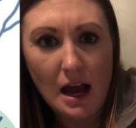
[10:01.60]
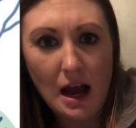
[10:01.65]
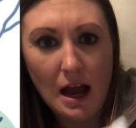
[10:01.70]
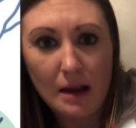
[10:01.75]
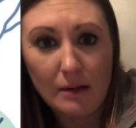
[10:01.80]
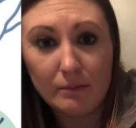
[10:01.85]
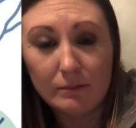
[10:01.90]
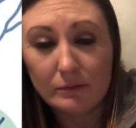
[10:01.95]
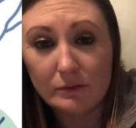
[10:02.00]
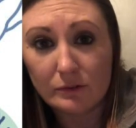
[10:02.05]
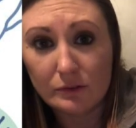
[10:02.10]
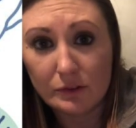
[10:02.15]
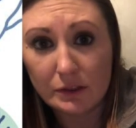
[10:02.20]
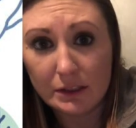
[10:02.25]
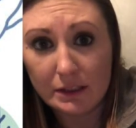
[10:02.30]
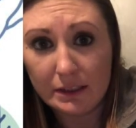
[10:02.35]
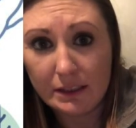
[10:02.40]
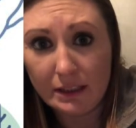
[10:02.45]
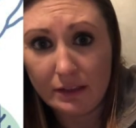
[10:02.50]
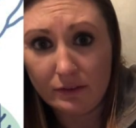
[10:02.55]
I'm
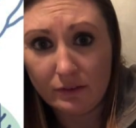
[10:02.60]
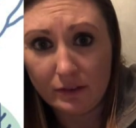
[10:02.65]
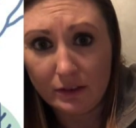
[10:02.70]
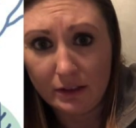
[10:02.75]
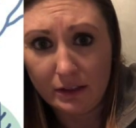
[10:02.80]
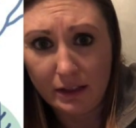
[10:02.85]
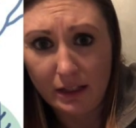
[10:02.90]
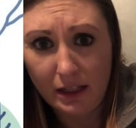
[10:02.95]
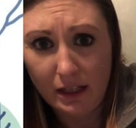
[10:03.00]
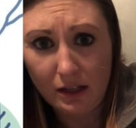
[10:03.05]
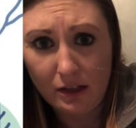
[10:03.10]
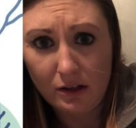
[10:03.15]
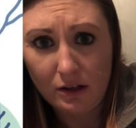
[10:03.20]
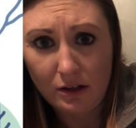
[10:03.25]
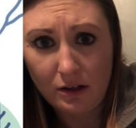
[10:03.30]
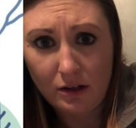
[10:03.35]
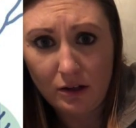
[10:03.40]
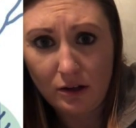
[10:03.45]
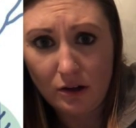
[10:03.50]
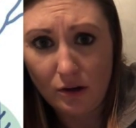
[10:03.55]
really
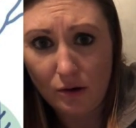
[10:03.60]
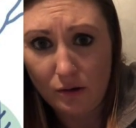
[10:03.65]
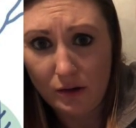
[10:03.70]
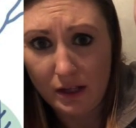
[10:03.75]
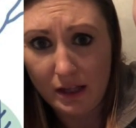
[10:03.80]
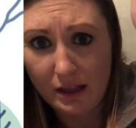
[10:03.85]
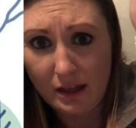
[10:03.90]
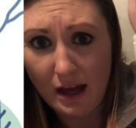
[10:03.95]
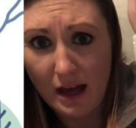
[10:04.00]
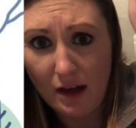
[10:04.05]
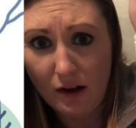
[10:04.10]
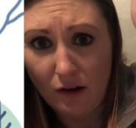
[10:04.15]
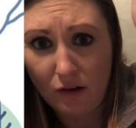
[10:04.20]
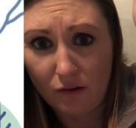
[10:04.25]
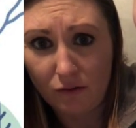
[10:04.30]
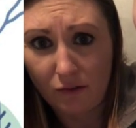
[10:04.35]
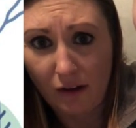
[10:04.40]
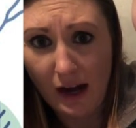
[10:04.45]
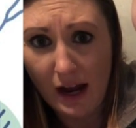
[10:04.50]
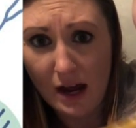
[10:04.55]
coating that
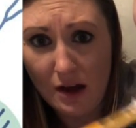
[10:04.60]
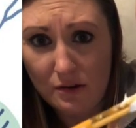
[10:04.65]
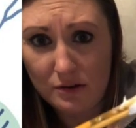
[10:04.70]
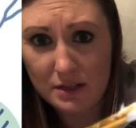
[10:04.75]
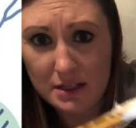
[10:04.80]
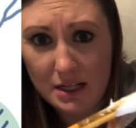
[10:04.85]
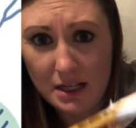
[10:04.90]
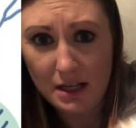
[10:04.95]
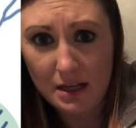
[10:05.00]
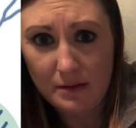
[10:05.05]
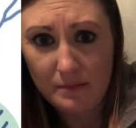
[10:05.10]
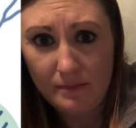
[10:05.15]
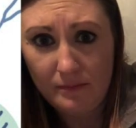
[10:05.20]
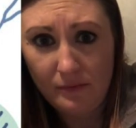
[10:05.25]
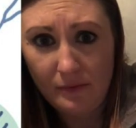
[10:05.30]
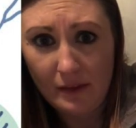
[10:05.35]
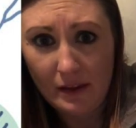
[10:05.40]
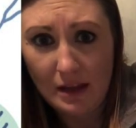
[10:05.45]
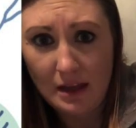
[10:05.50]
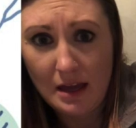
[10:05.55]
around him
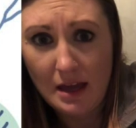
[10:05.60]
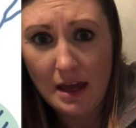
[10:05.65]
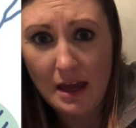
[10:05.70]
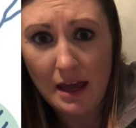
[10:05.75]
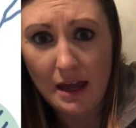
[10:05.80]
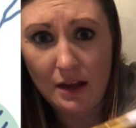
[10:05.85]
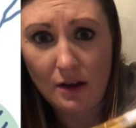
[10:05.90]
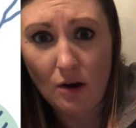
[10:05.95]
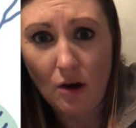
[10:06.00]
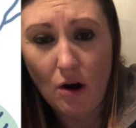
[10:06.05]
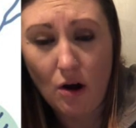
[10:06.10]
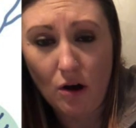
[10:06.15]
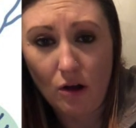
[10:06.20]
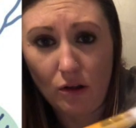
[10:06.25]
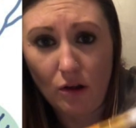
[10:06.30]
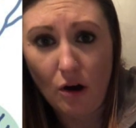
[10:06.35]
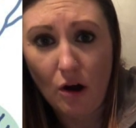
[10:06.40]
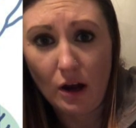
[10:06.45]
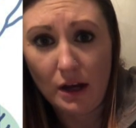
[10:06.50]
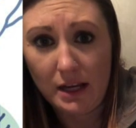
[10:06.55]
and
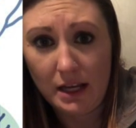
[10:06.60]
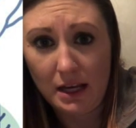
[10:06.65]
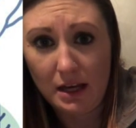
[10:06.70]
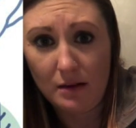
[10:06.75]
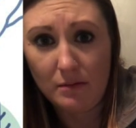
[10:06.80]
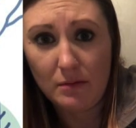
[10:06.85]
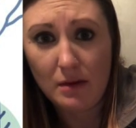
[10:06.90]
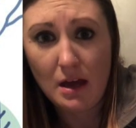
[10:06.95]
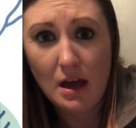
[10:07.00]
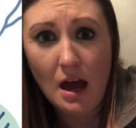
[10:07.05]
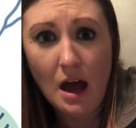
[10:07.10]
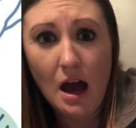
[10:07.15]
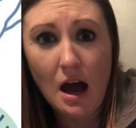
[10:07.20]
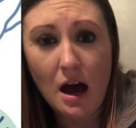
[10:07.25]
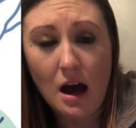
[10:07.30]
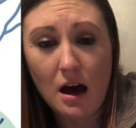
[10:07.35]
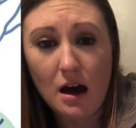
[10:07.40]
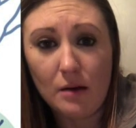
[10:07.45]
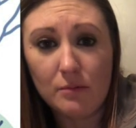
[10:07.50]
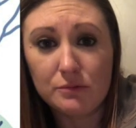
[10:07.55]
all on him.
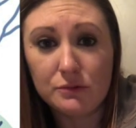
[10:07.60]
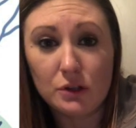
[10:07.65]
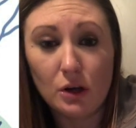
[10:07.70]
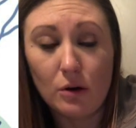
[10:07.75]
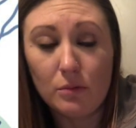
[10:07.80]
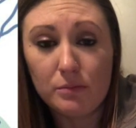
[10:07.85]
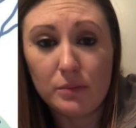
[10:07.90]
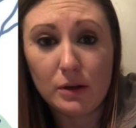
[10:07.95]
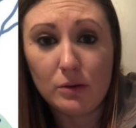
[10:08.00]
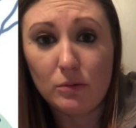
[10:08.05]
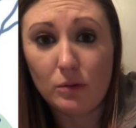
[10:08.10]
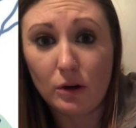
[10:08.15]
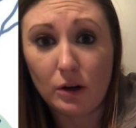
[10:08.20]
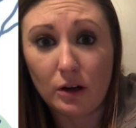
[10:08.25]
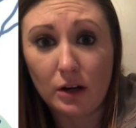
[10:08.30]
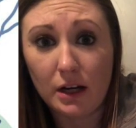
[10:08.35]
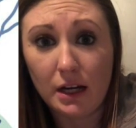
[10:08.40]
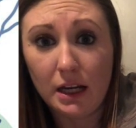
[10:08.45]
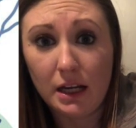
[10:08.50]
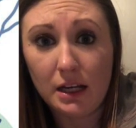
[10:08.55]
Don't be
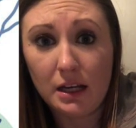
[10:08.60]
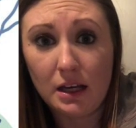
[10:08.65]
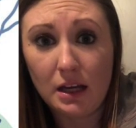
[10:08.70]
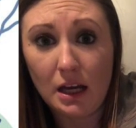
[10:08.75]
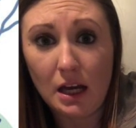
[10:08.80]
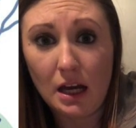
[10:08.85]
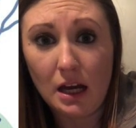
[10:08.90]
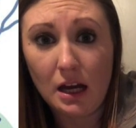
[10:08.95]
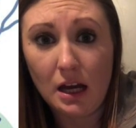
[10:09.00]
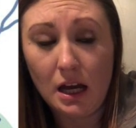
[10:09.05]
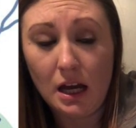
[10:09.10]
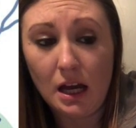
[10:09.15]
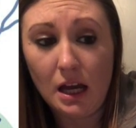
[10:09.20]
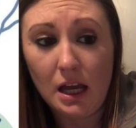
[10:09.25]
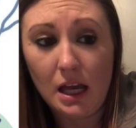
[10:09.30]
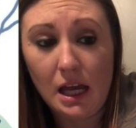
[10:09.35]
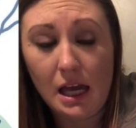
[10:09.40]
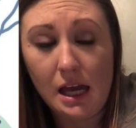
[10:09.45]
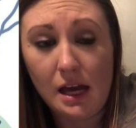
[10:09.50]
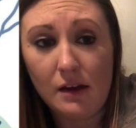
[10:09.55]
worried
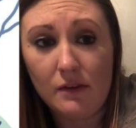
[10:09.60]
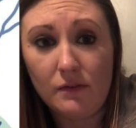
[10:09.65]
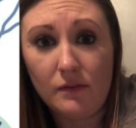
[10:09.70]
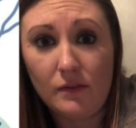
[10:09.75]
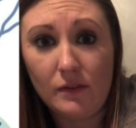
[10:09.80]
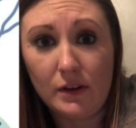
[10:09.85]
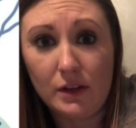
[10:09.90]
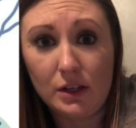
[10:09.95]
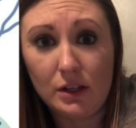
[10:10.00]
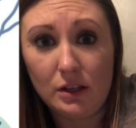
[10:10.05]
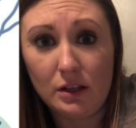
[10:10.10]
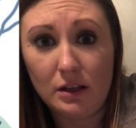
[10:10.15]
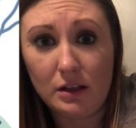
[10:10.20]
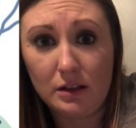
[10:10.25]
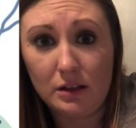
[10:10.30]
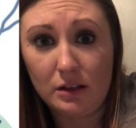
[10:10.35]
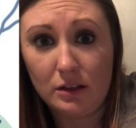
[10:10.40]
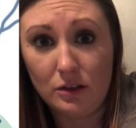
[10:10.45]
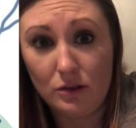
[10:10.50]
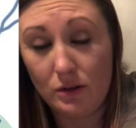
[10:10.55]
if
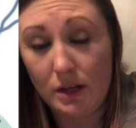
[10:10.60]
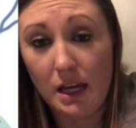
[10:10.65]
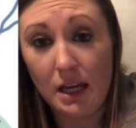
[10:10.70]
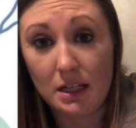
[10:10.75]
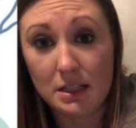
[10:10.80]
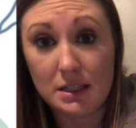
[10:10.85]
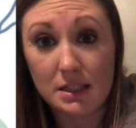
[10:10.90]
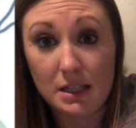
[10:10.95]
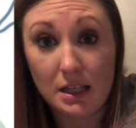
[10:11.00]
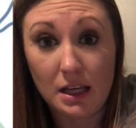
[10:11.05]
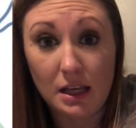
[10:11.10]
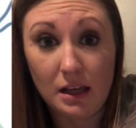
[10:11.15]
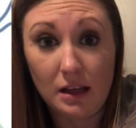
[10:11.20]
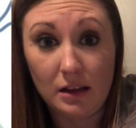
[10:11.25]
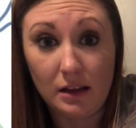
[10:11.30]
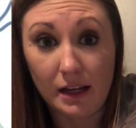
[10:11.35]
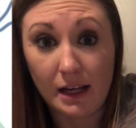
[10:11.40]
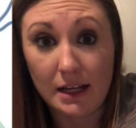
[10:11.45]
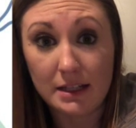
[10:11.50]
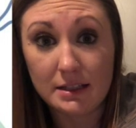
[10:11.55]
you can't
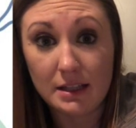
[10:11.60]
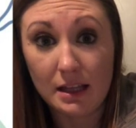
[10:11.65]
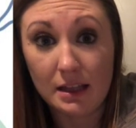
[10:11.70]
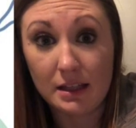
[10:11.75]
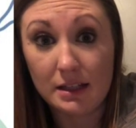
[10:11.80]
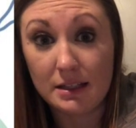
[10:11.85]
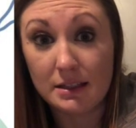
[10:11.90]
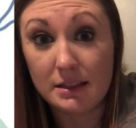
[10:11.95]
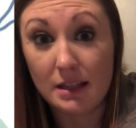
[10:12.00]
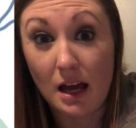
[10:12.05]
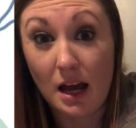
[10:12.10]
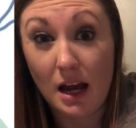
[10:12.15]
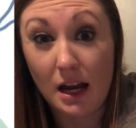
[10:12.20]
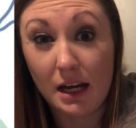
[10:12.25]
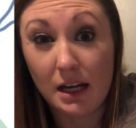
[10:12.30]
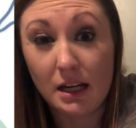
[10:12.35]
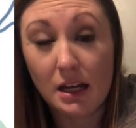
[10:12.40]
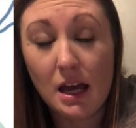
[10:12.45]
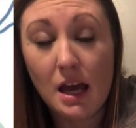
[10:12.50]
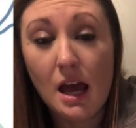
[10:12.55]
see, like I said, the
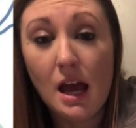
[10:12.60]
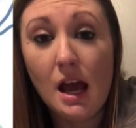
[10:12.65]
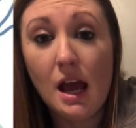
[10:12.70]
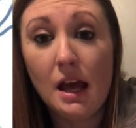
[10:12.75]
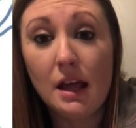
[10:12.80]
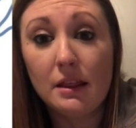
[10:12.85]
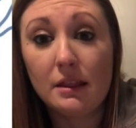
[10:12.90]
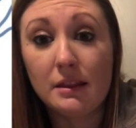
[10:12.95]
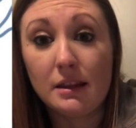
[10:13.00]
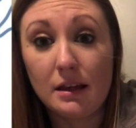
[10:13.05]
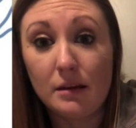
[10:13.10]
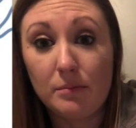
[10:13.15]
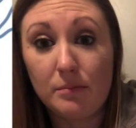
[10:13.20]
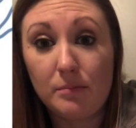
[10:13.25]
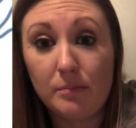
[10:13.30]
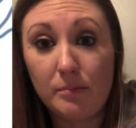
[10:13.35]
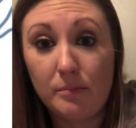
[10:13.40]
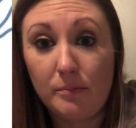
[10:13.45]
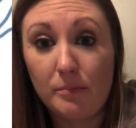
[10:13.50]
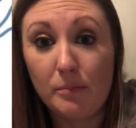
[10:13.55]
design. The
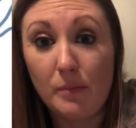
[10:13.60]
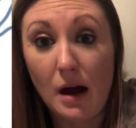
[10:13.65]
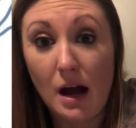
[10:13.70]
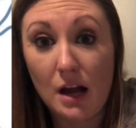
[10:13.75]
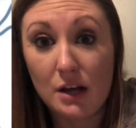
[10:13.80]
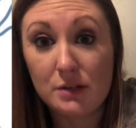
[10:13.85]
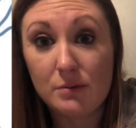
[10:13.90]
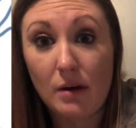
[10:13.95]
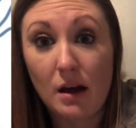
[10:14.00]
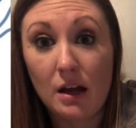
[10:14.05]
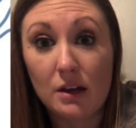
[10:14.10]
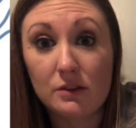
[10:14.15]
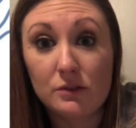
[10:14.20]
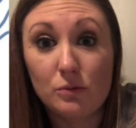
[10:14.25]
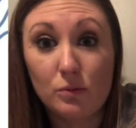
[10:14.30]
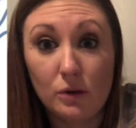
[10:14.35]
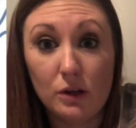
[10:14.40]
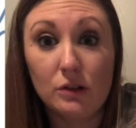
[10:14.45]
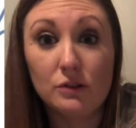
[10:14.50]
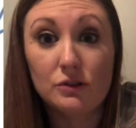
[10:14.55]
Mod Podge
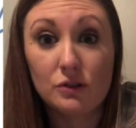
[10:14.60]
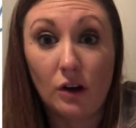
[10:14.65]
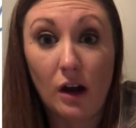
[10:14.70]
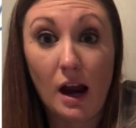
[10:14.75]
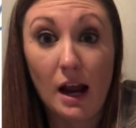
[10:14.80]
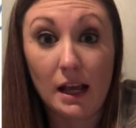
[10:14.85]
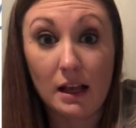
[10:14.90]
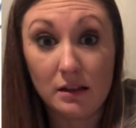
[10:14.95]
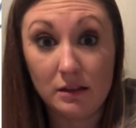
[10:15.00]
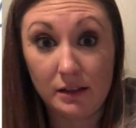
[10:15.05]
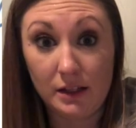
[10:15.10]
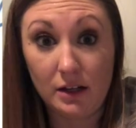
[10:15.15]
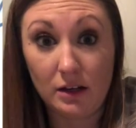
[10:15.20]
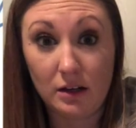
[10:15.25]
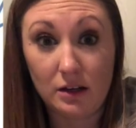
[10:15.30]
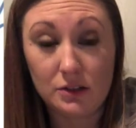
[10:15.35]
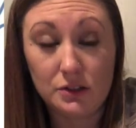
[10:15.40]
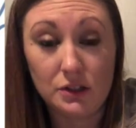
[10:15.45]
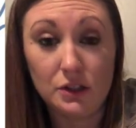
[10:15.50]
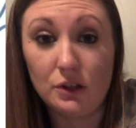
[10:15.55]
will dry
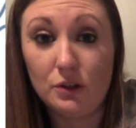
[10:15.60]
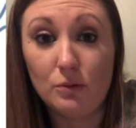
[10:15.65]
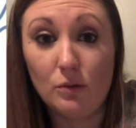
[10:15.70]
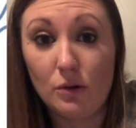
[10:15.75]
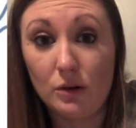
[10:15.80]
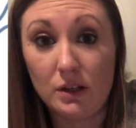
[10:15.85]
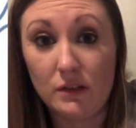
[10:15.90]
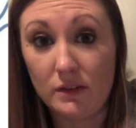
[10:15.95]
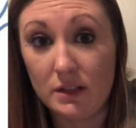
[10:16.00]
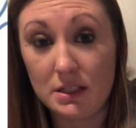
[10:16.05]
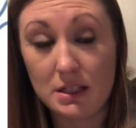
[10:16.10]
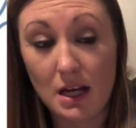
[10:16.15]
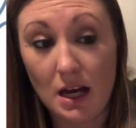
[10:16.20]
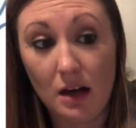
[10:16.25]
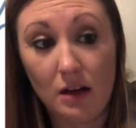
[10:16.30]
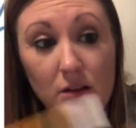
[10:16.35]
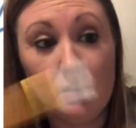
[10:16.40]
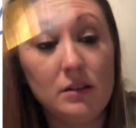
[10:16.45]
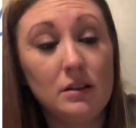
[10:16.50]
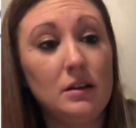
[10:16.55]
clear, so you won't even
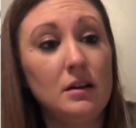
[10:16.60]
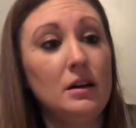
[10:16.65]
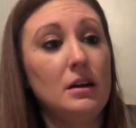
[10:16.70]
tell.